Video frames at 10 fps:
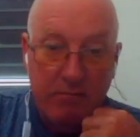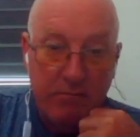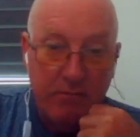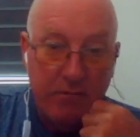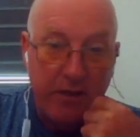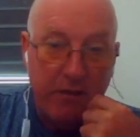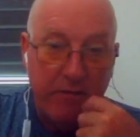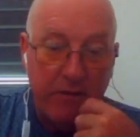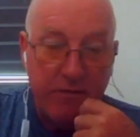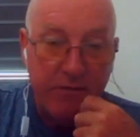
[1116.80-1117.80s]
let the
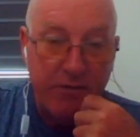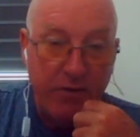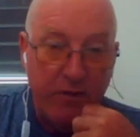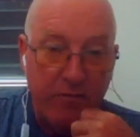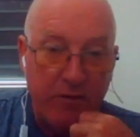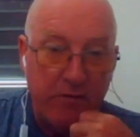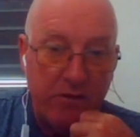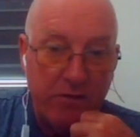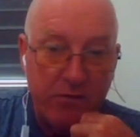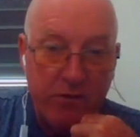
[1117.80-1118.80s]
rest of us fend for
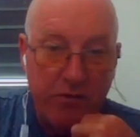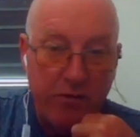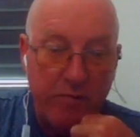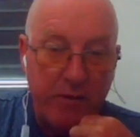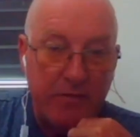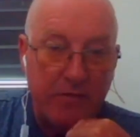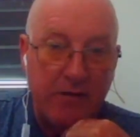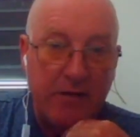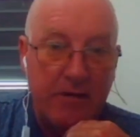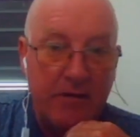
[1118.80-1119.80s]
ourselves on Earth, basically,
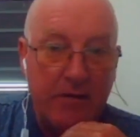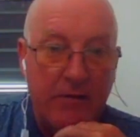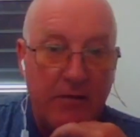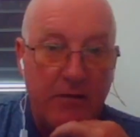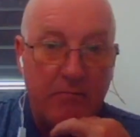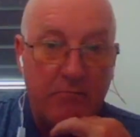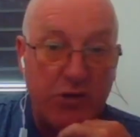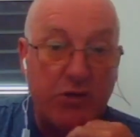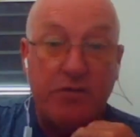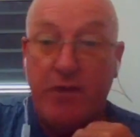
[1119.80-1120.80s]
which
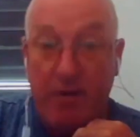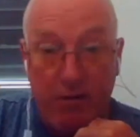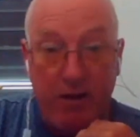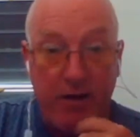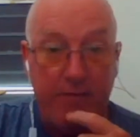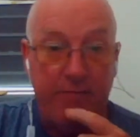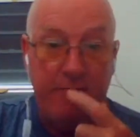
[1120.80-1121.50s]
is fair enough.